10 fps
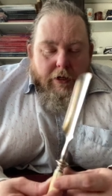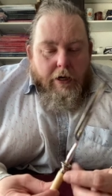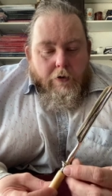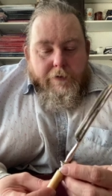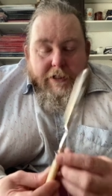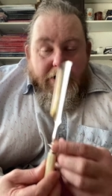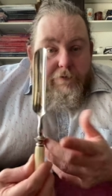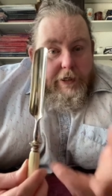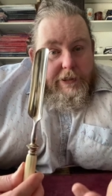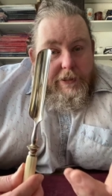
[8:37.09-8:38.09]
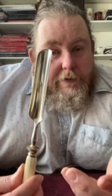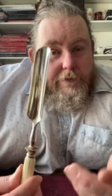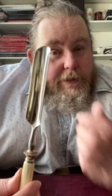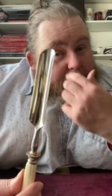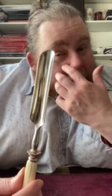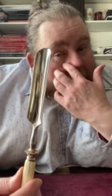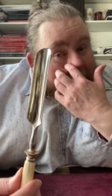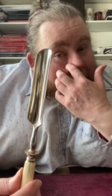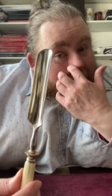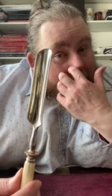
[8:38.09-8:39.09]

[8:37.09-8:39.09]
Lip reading: Obviously, French silver doesn't have,